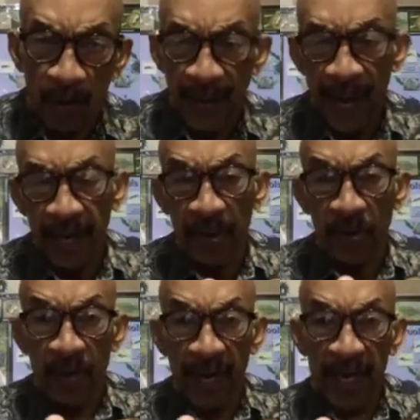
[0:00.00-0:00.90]
a
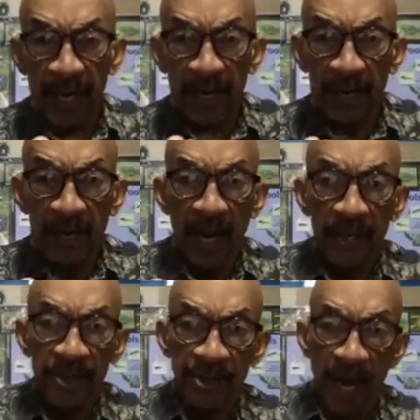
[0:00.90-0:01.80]
green
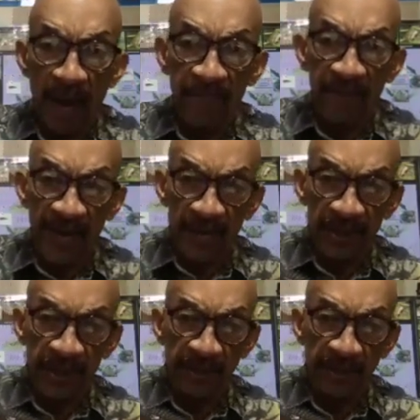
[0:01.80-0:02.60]
sunfish.